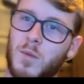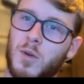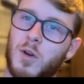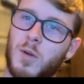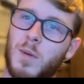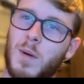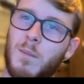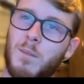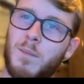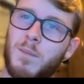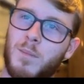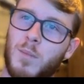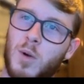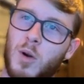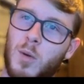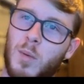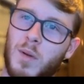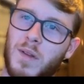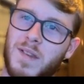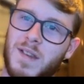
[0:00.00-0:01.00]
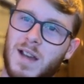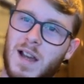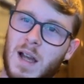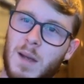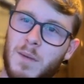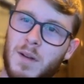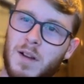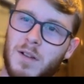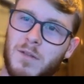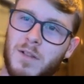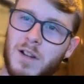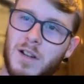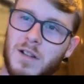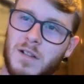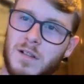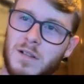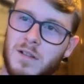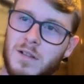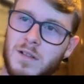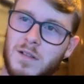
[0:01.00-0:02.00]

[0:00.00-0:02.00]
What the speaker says: We're up on time anyway.